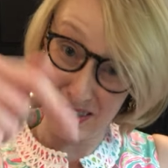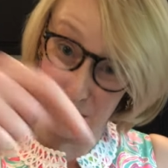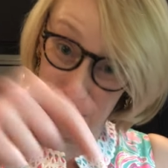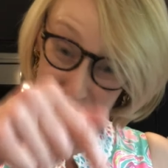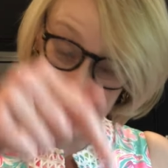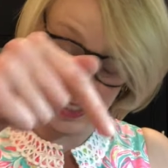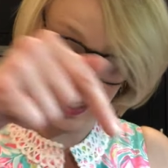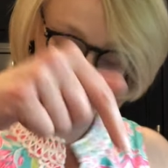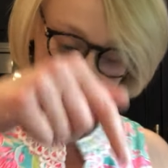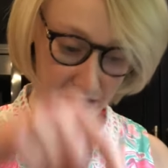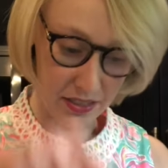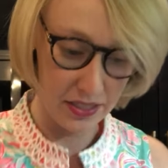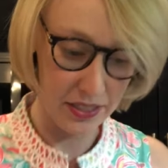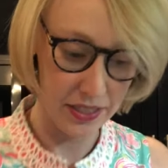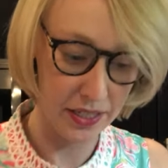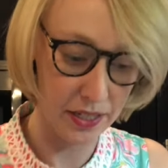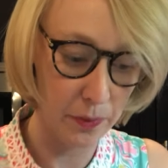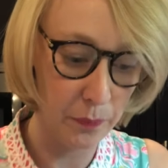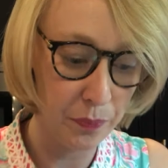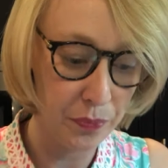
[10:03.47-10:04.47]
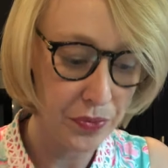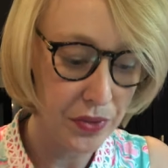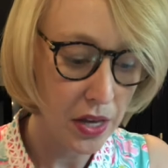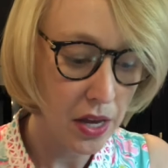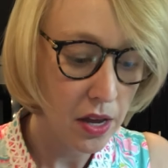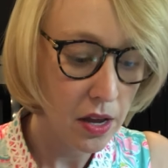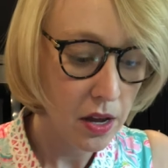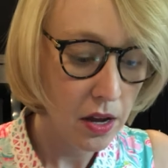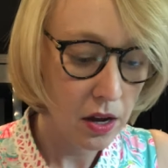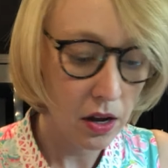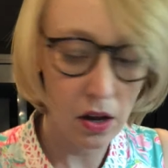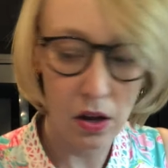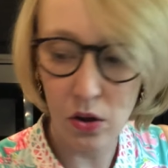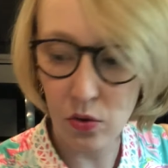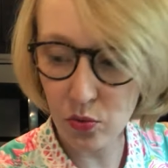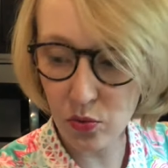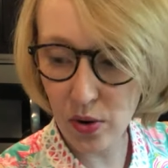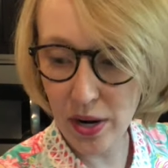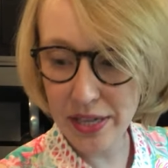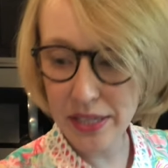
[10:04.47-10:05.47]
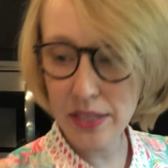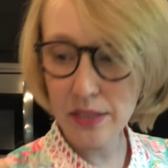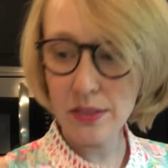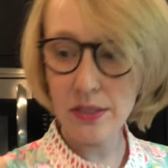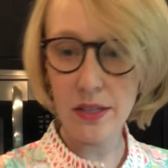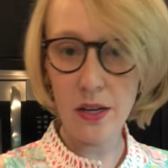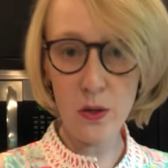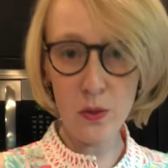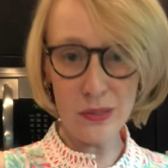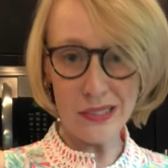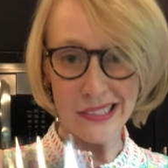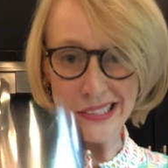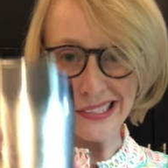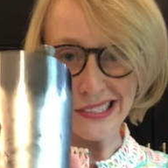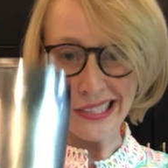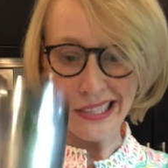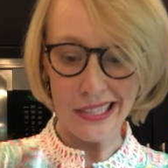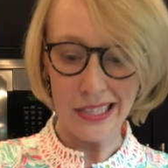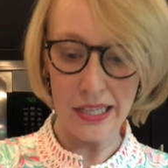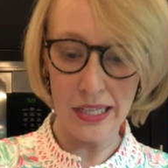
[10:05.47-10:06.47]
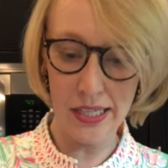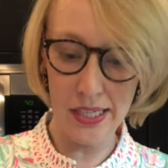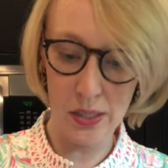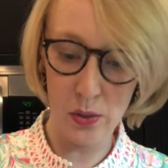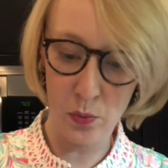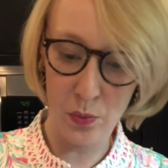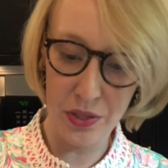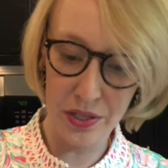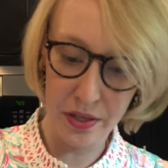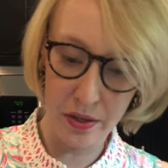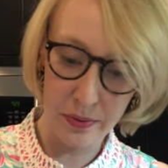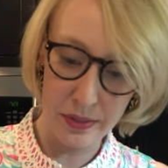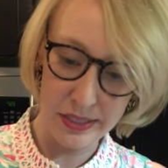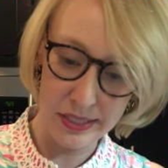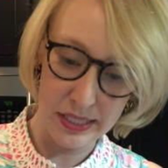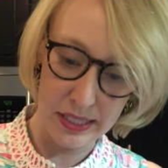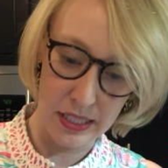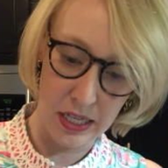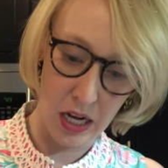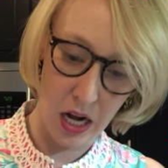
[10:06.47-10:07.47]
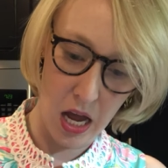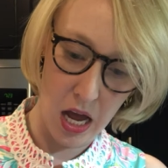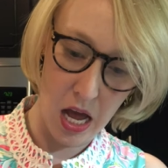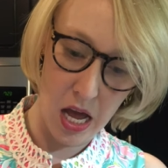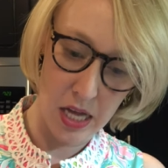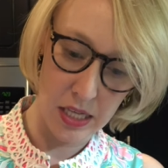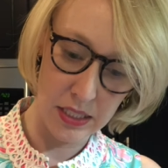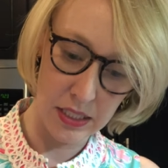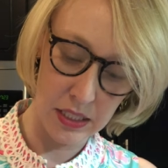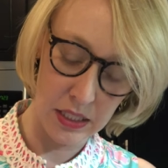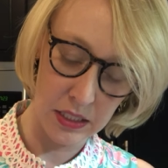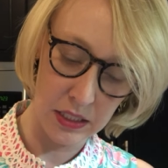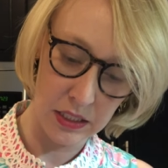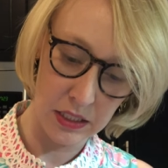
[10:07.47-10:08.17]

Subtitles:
and pieces in here. Alrighty, so in we go into the glass.